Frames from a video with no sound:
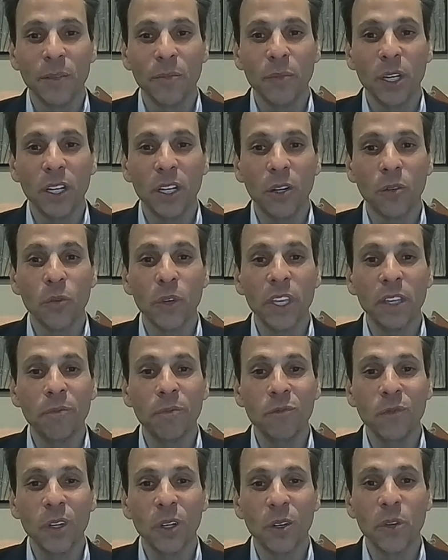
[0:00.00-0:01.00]
but are we
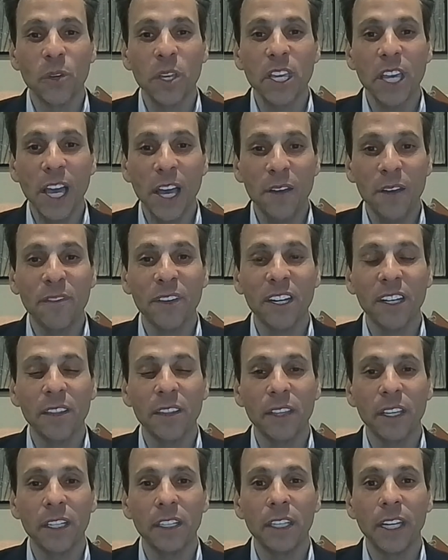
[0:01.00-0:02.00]

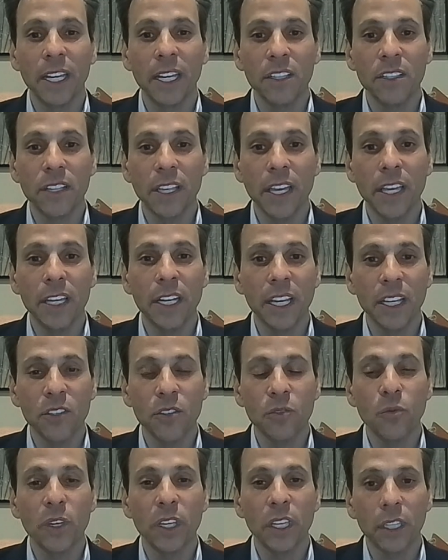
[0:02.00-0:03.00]
confident that next day,
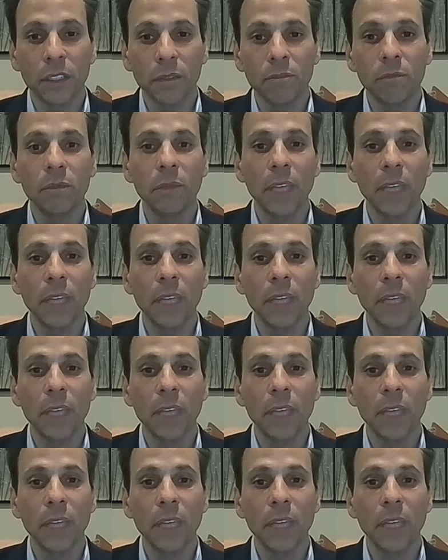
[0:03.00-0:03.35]
next week,